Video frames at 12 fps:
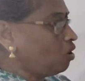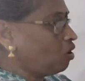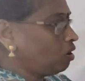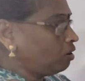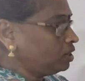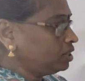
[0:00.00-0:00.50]

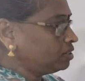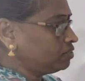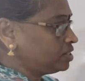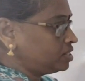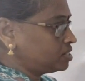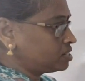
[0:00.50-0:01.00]
all the
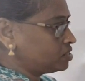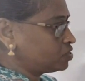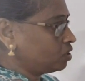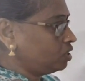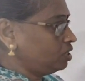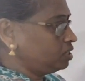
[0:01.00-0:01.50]

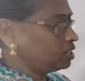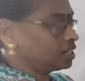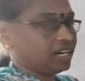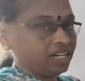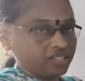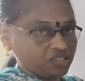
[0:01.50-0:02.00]
vertices are
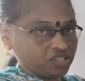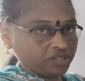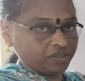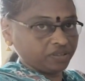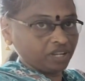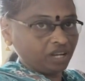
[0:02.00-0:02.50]
connected.
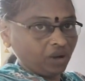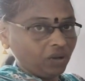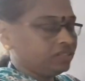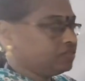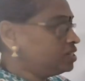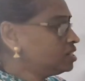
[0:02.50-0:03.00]
All
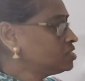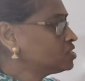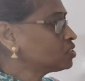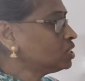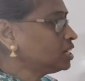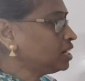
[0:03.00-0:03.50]
the
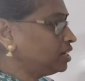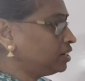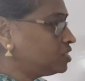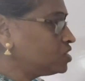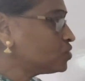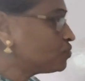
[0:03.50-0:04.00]
vertices are
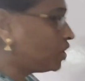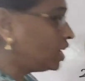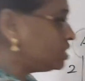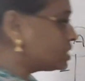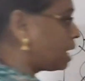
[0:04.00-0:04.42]
connected. This is one